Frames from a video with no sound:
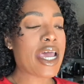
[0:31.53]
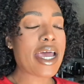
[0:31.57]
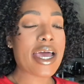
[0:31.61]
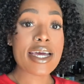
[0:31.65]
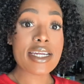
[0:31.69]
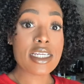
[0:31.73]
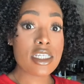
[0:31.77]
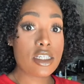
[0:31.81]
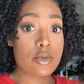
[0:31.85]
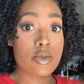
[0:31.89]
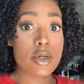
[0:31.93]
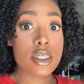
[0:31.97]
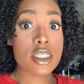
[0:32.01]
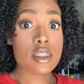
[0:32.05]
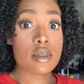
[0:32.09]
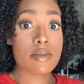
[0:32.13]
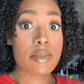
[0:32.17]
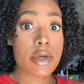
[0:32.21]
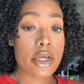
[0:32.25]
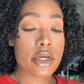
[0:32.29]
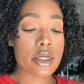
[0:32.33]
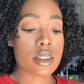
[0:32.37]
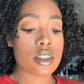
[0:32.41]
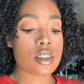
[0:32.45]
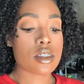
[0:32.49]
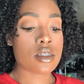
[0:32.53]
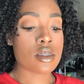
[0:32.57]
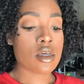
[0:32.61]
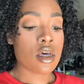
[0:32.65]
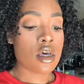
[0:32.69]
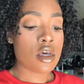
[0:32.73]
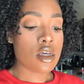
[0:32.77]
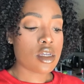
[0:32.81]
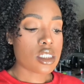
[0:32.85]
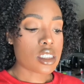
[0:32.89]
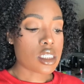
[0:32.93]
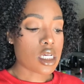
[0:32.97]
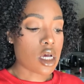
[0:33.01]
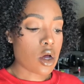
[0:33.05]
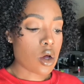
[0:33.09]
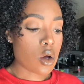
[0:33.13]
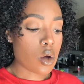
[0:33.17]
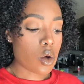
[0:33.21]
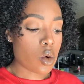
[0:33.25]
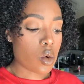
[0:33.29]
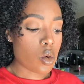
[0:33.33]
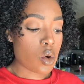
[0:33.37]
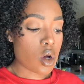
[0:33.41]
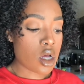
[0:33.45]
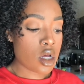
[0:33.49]
I need to run some errands.
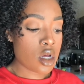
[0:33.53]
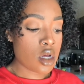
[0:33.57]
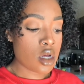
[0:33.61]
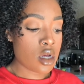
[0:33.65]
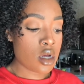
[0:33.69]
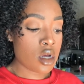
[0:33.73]
So